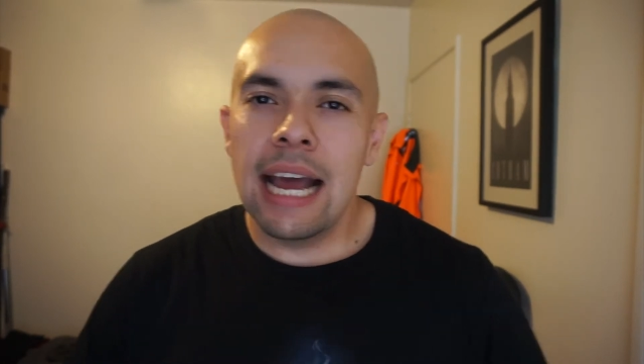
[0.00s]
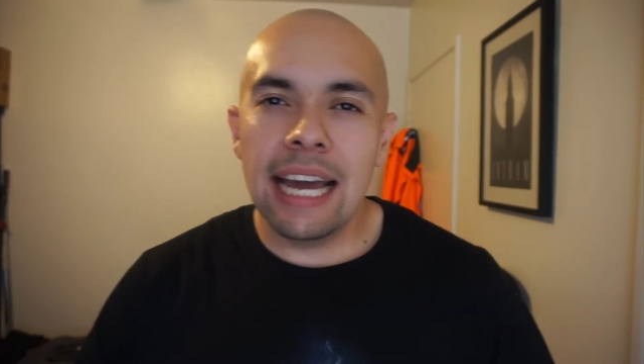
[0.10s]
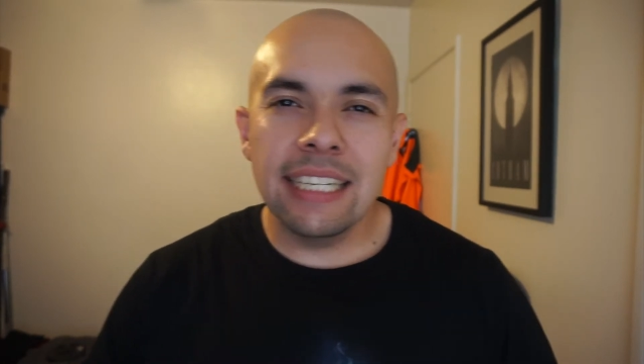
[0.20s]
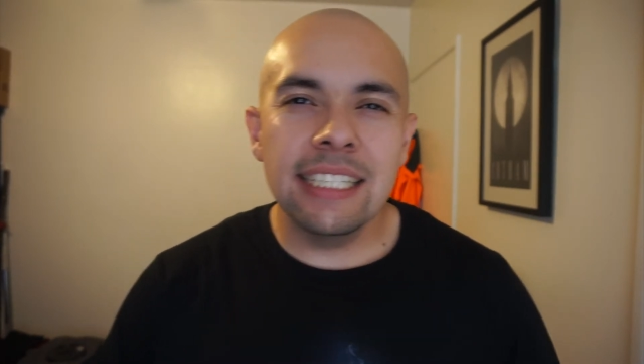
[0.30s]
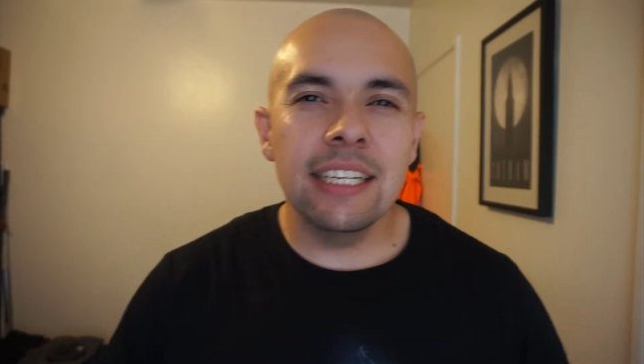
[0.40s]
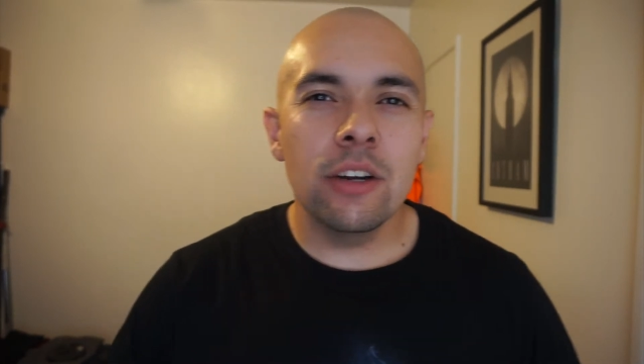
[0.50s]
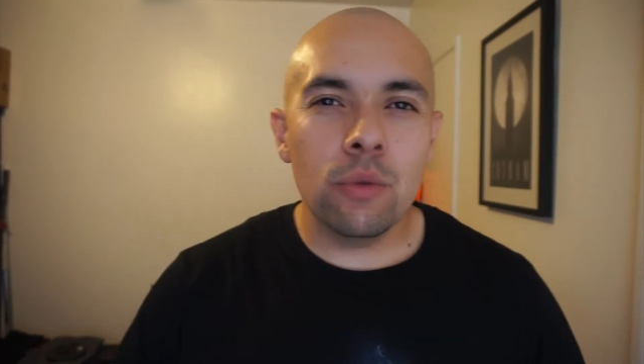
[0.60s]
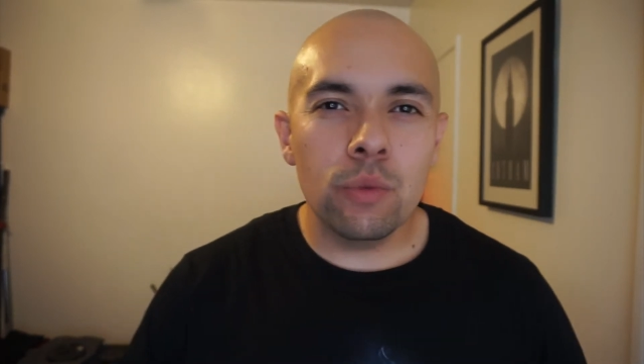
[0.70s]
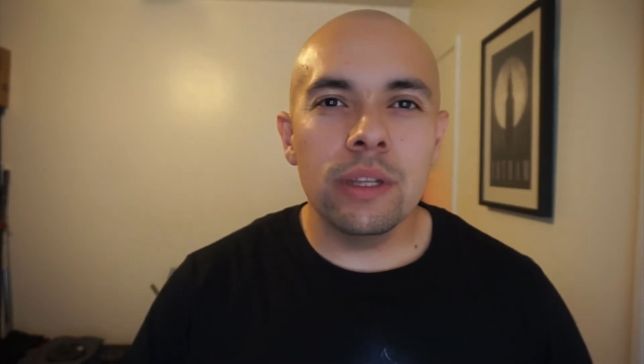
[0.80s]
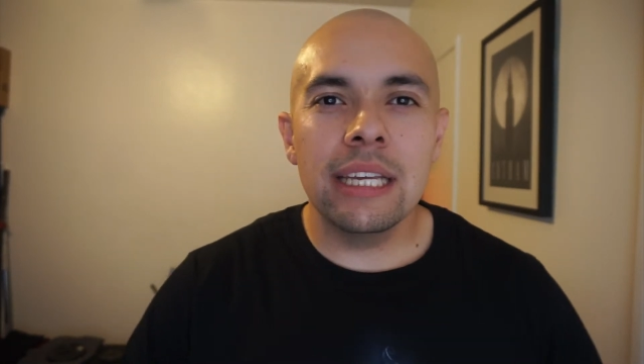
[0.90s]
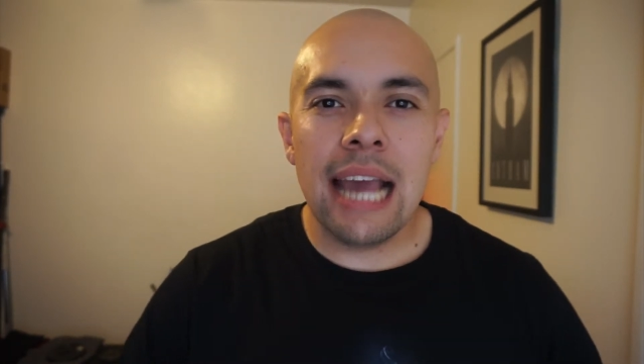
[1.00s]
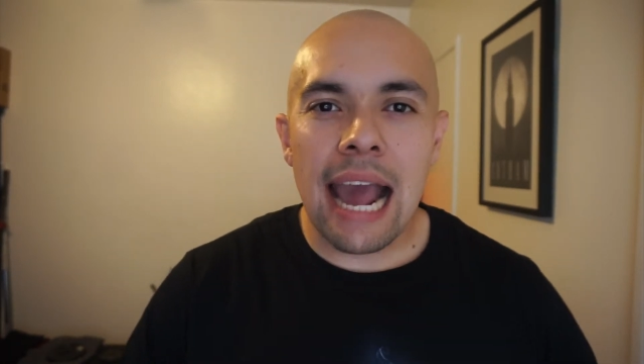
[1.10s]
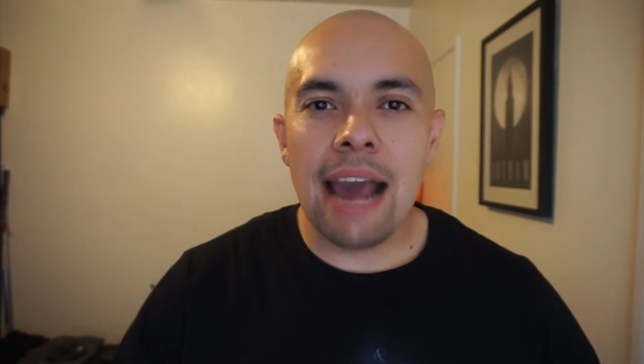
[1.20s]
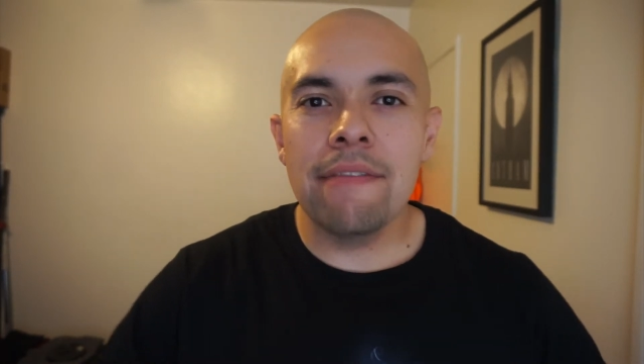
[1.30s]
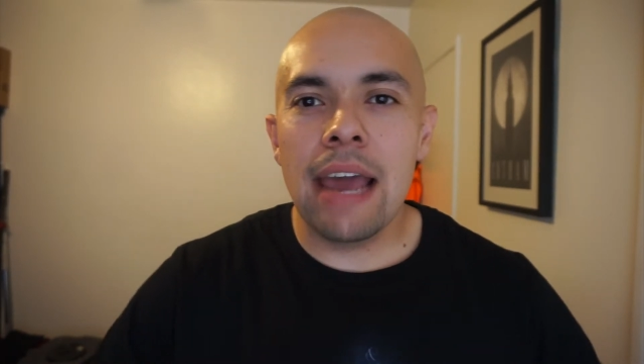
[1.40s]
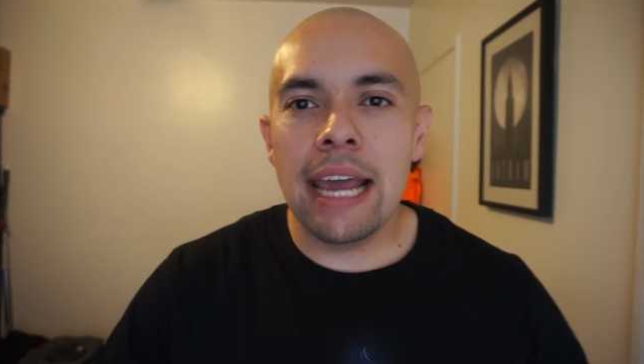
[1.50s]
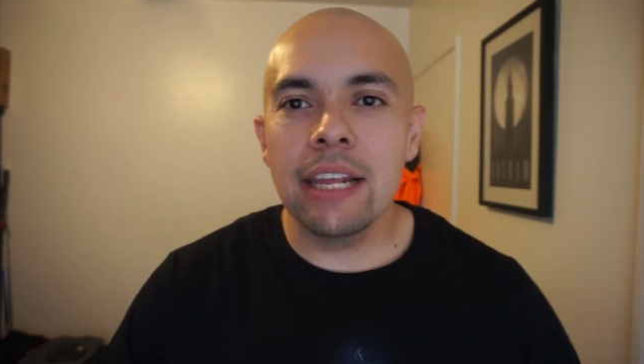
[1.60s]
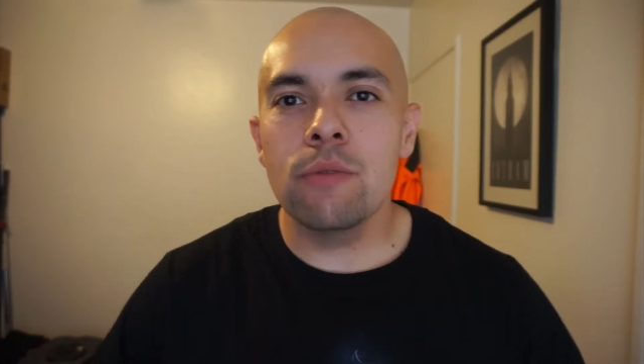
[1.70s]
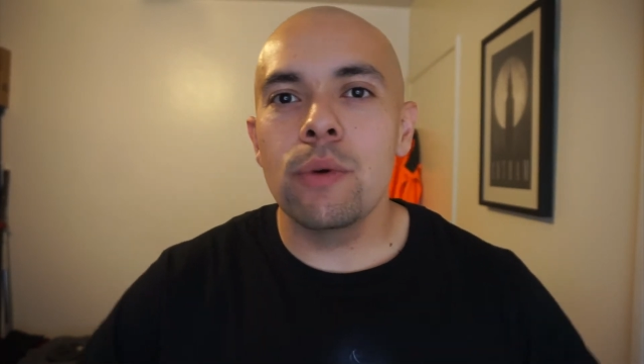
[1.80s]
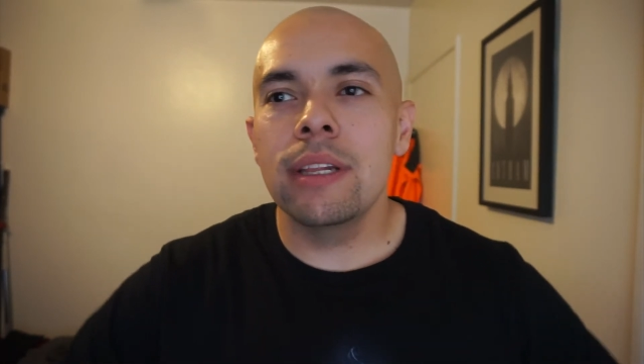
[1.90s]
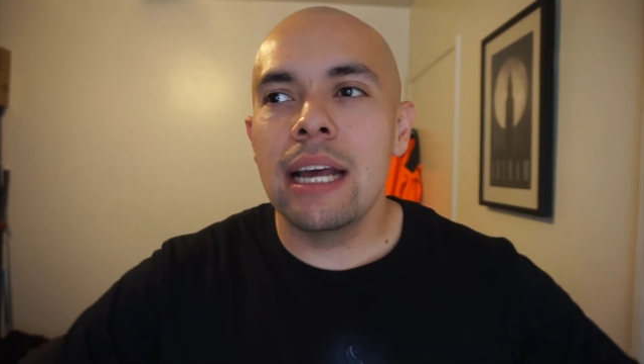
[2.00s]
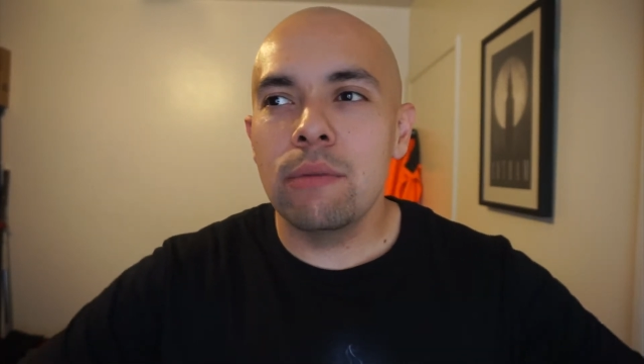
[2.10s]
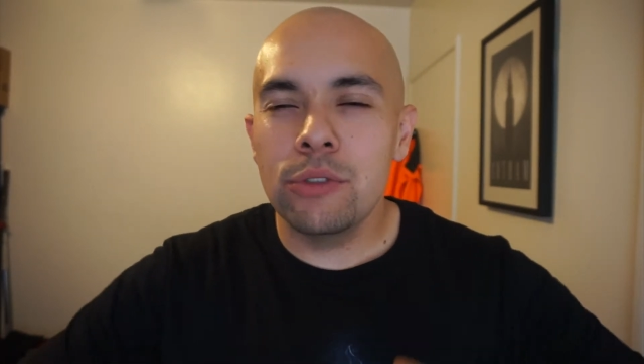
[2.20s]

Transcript: I didn't really have anyone that